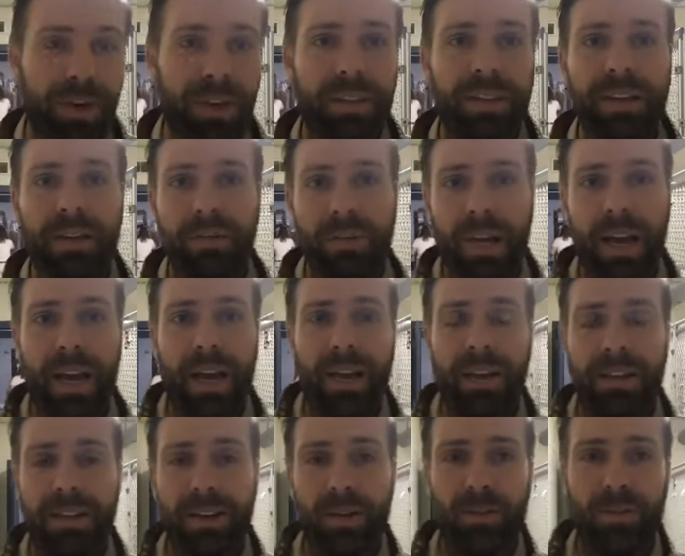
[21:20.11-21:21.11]
I think we
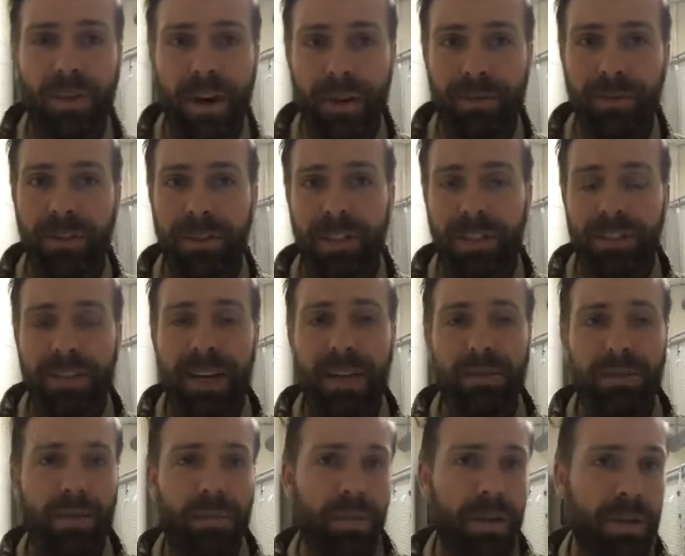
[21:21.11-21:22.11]
had you know five or six
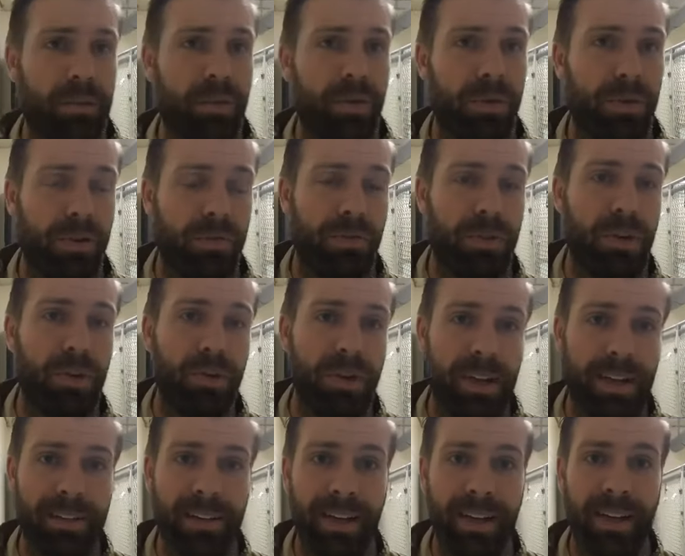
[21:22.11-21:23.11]
thousand people who had viewed
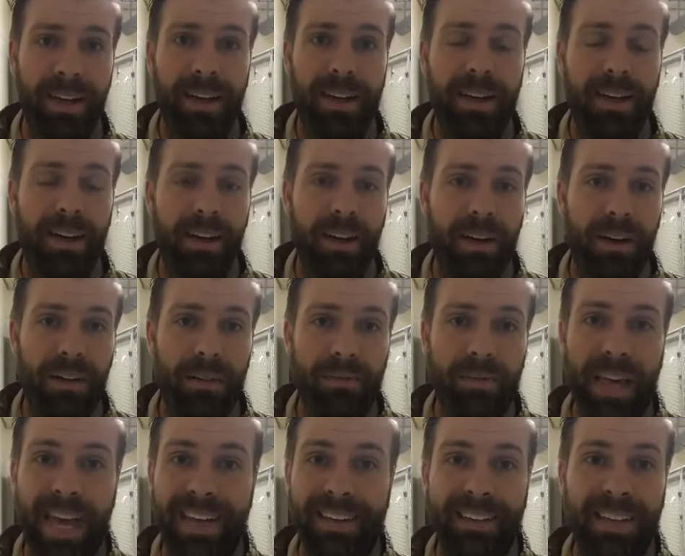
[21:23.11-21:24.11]
it uh,
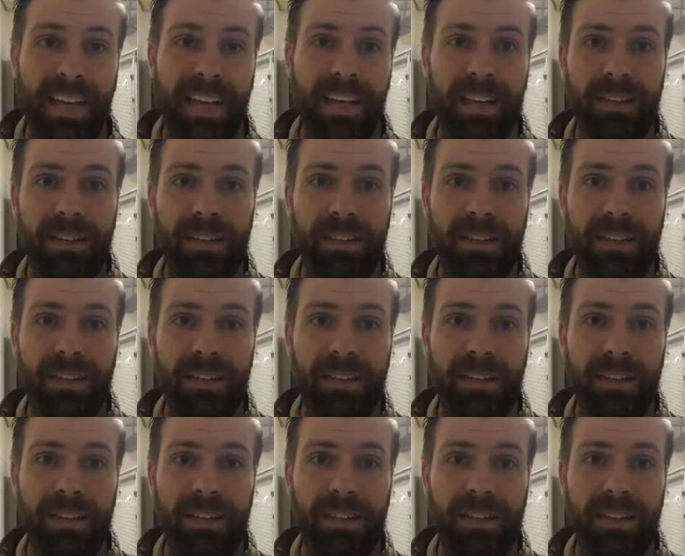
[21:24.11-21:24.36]
that day.